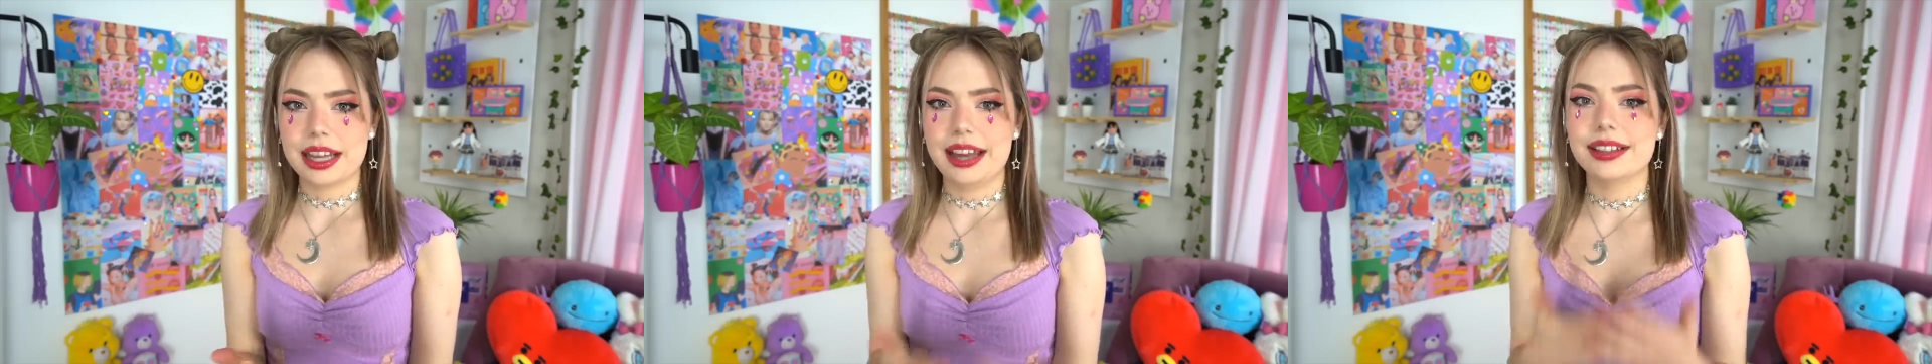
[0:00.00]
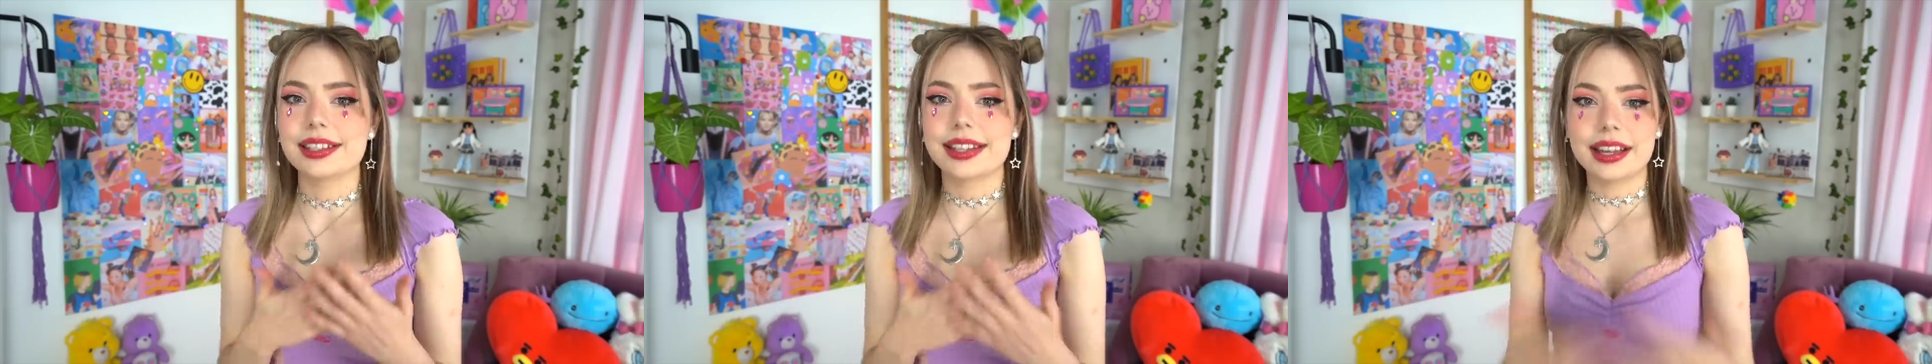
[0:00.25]

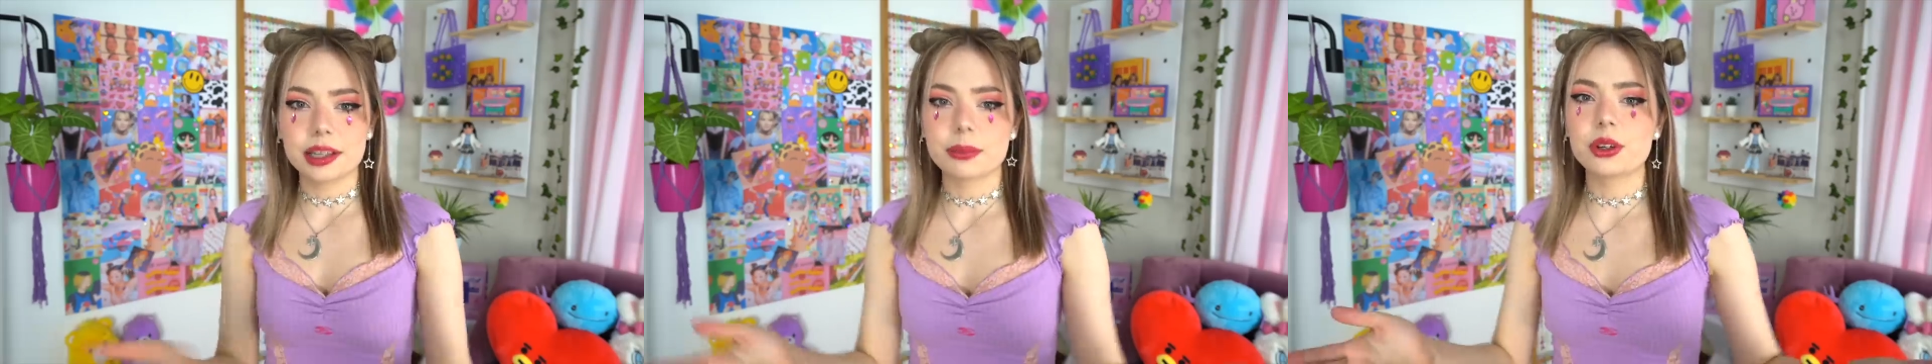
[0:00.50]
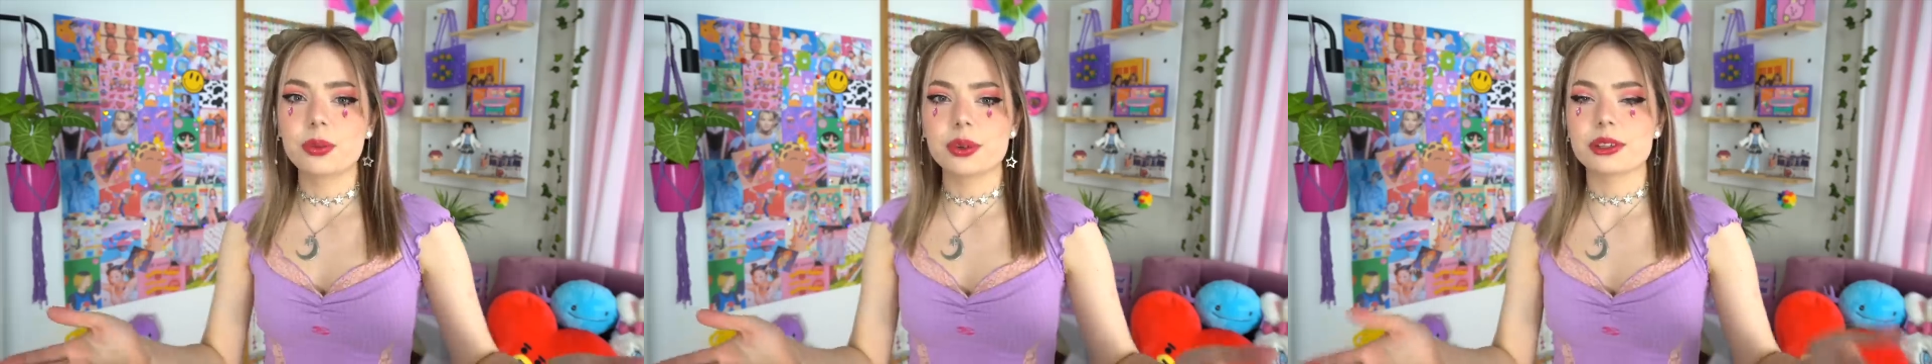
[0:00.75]
and Sailor
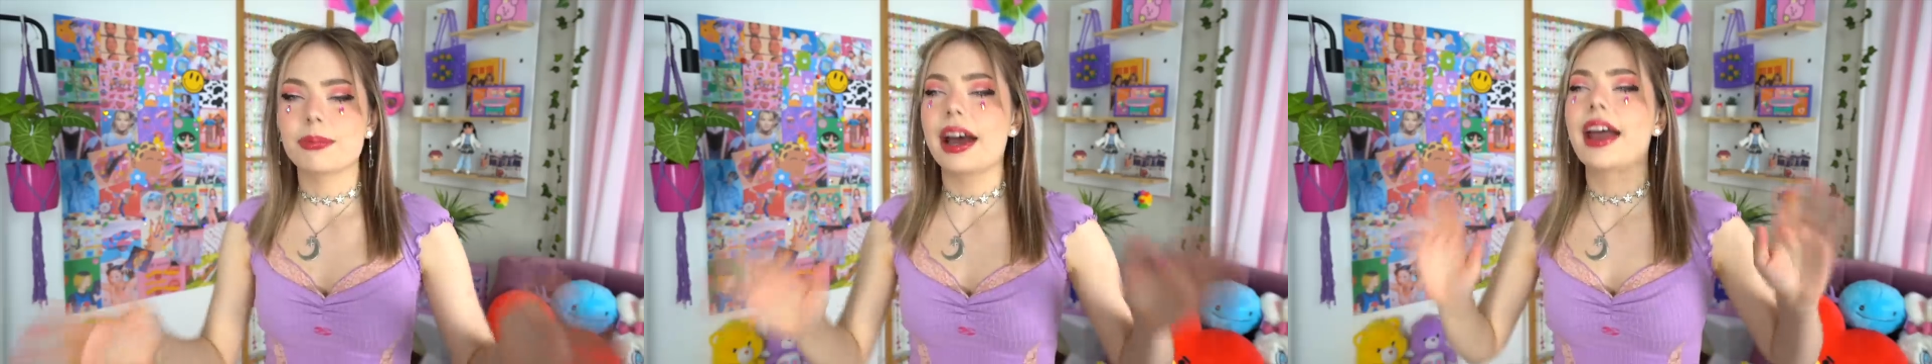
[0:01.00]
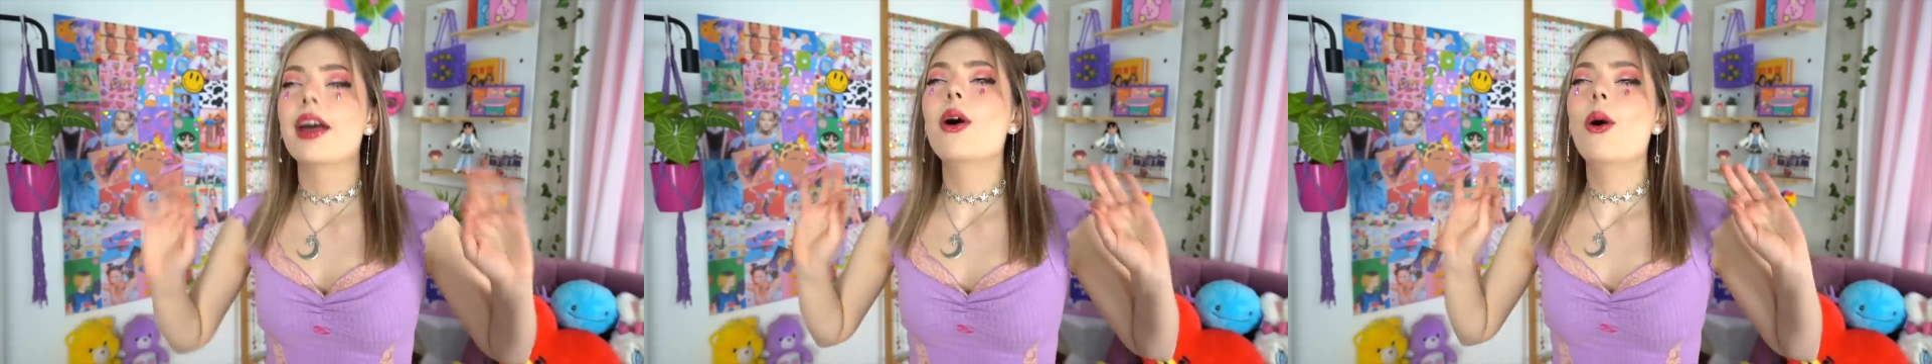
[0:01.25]
Moon was
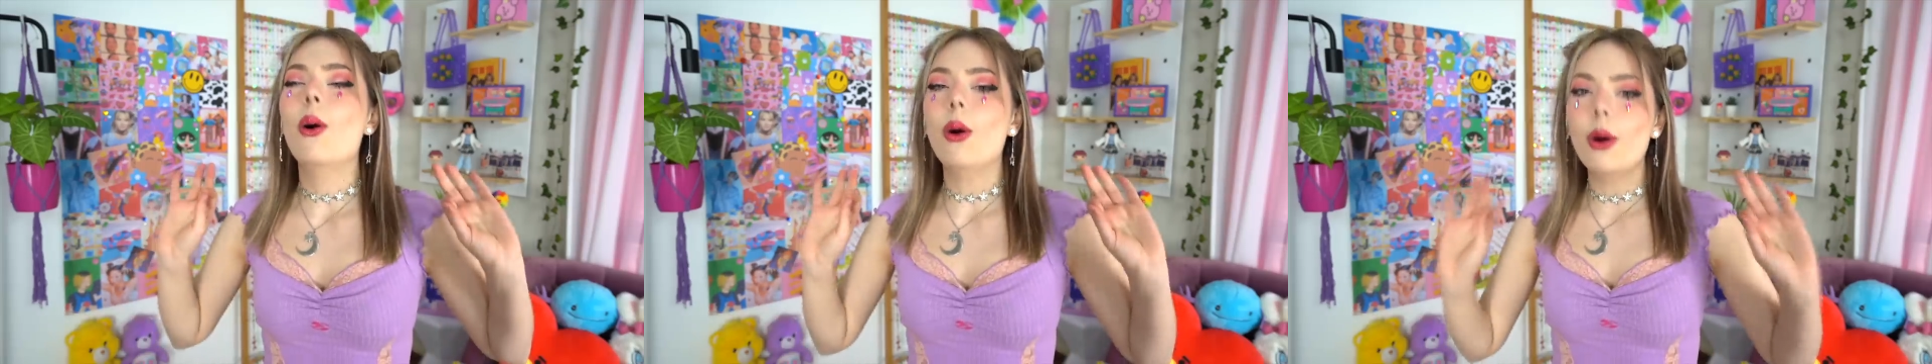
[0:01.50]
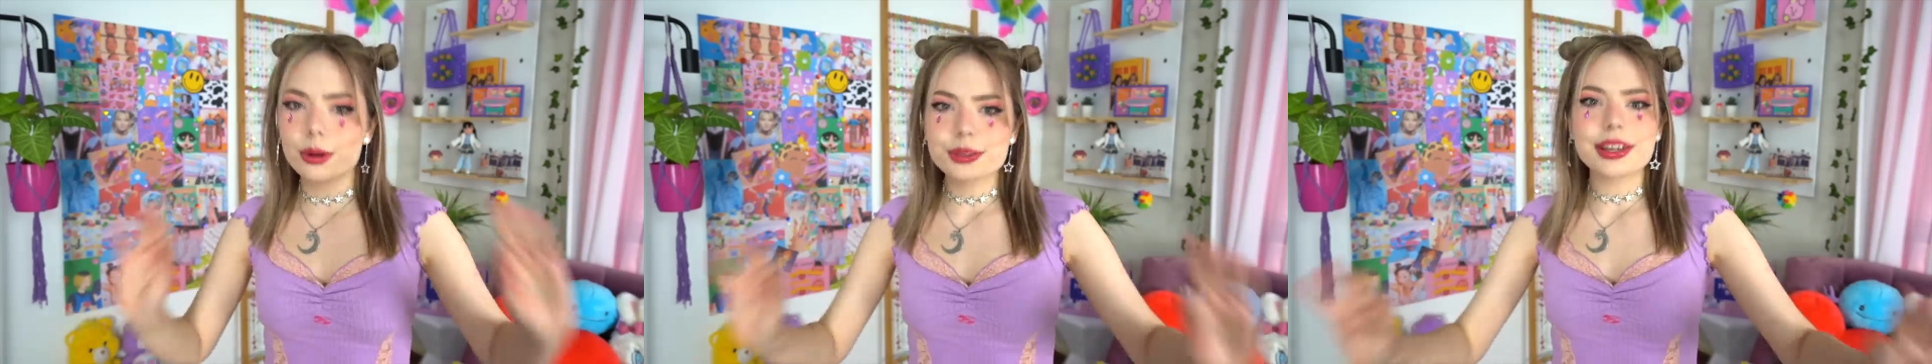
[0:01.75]
my
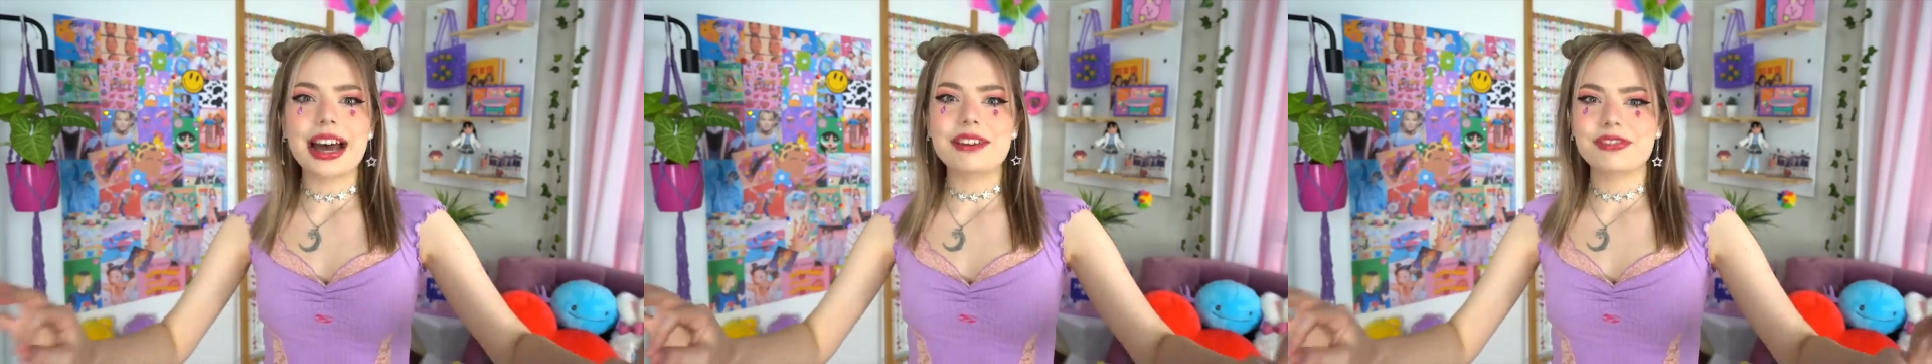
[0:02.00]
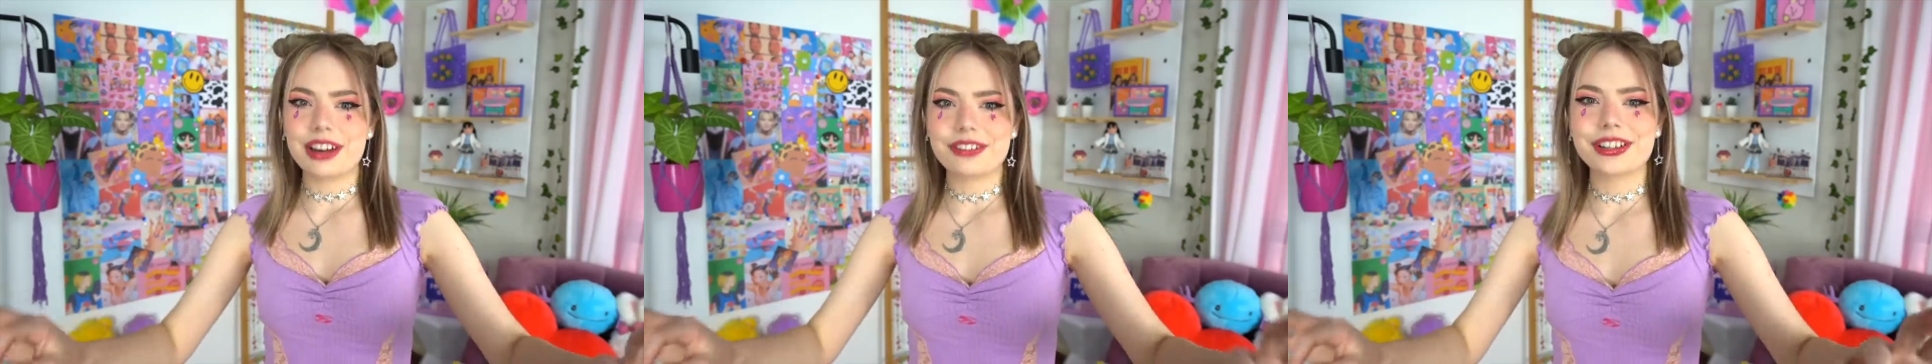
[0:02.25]

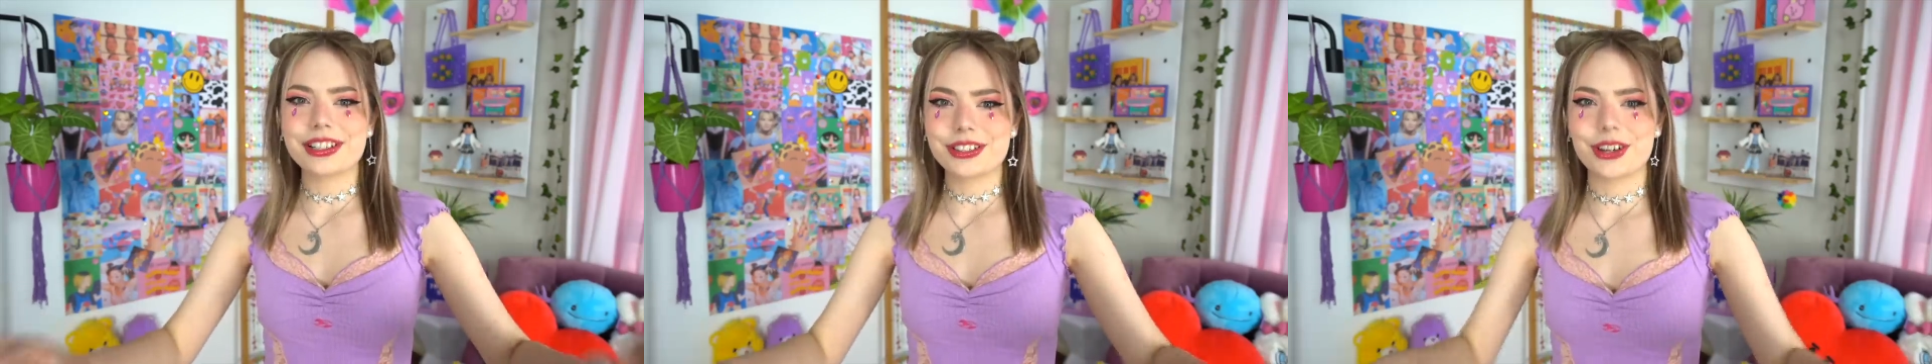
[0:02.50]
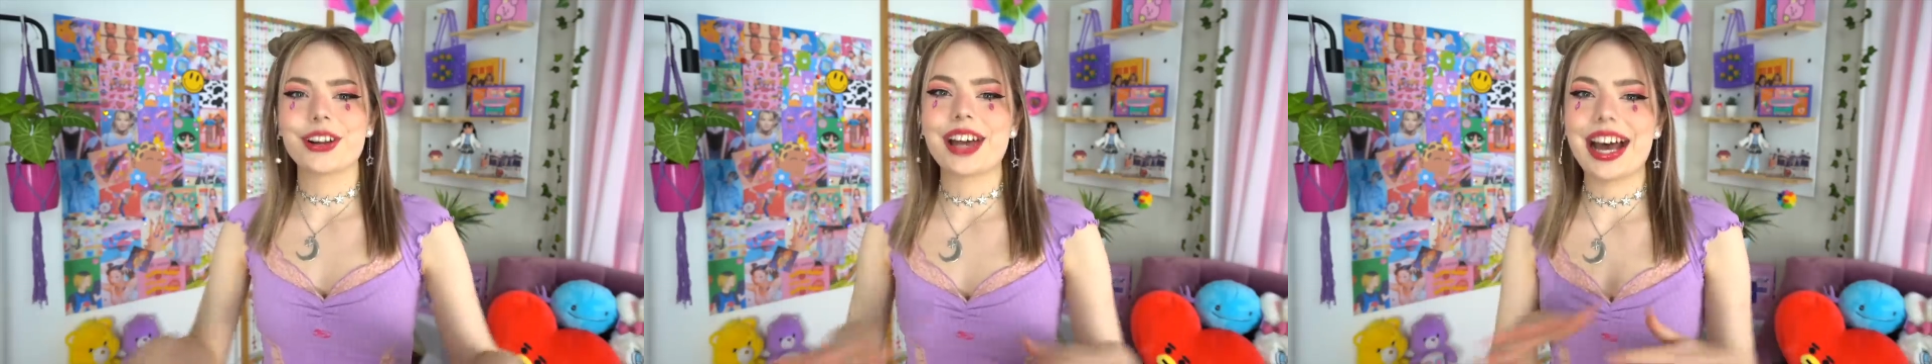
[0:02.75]
all-time favorite
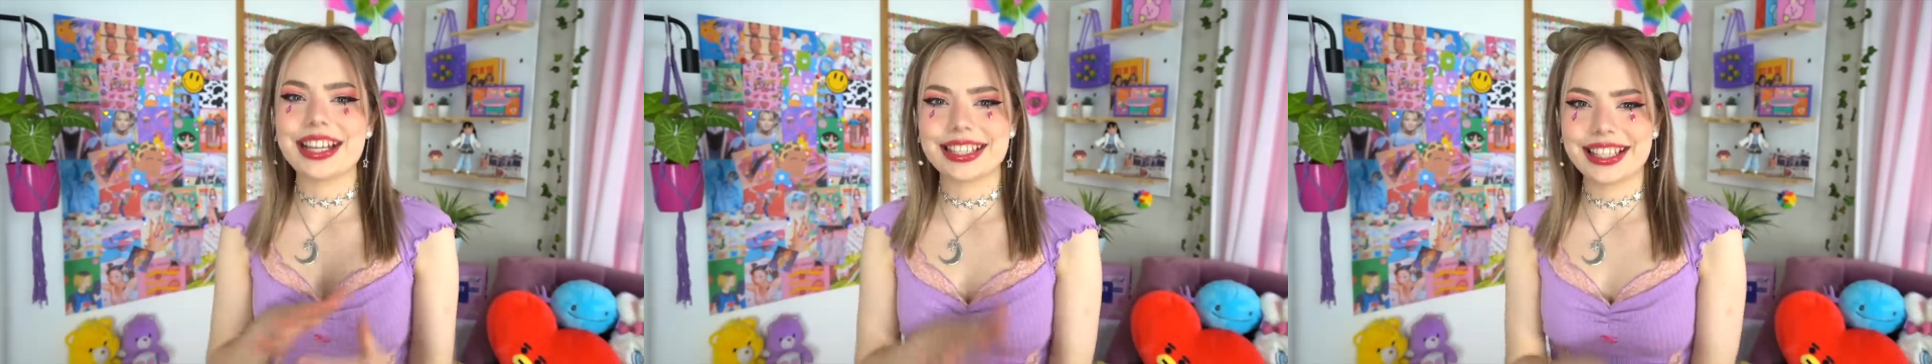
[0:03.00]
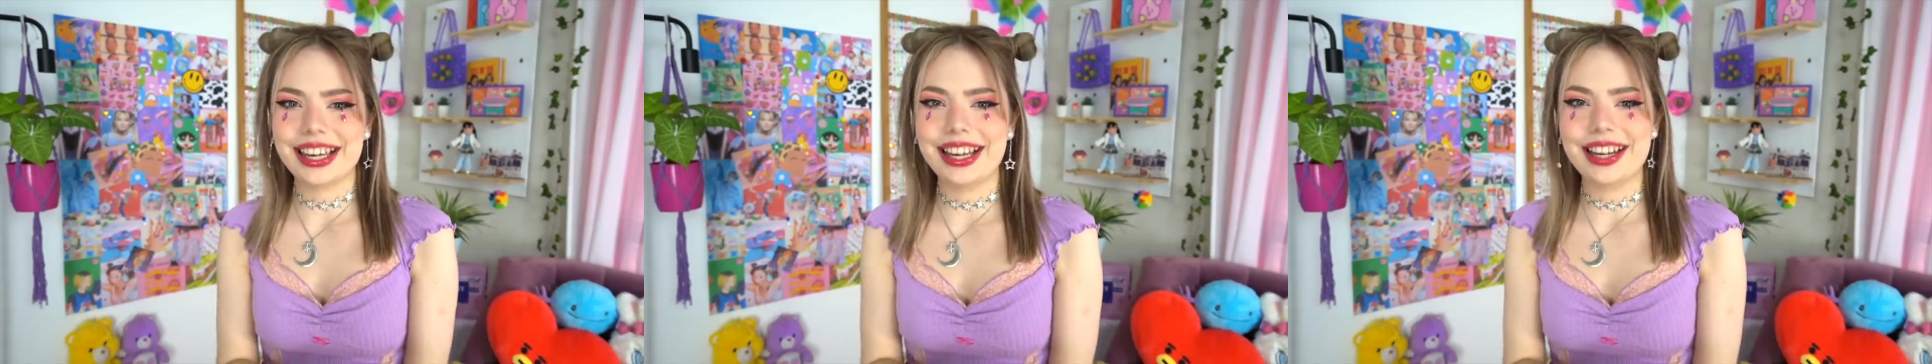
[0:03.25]
show as
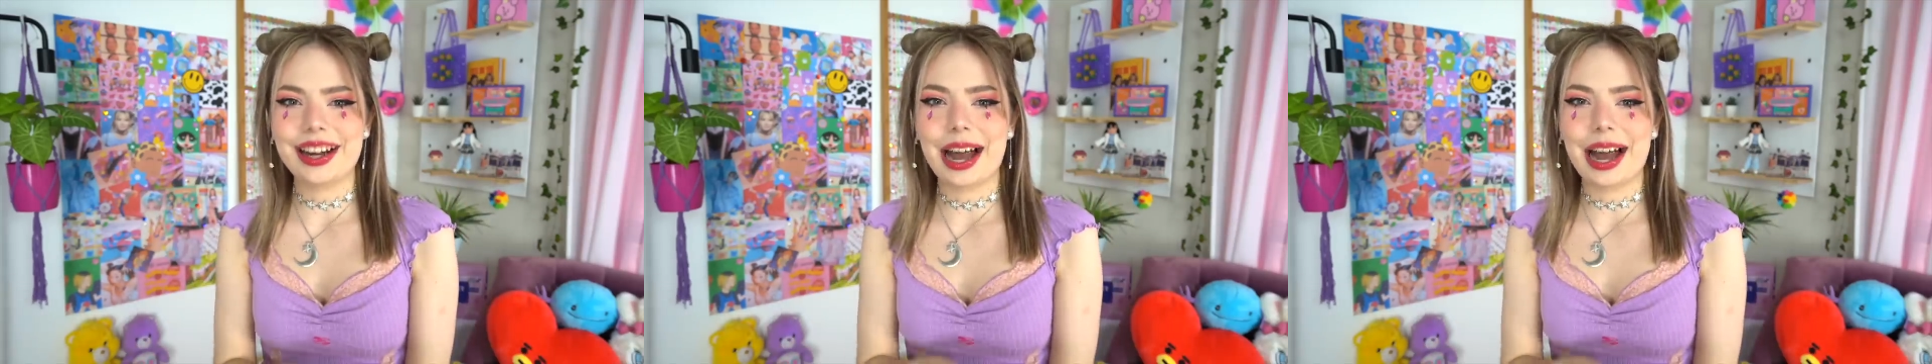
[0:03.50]
a kid.